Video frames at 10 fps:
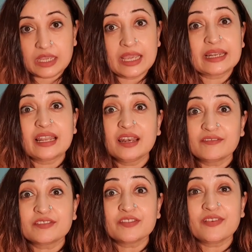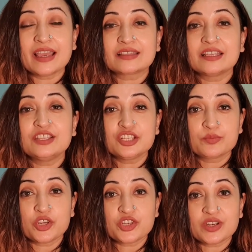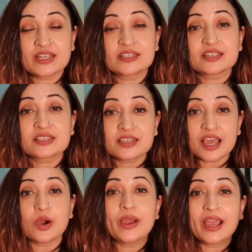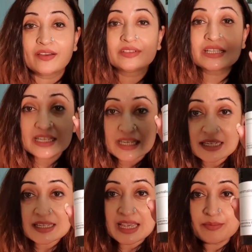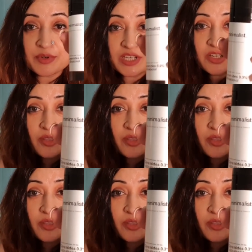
And I love the fact that these moisturizers now have the skin type written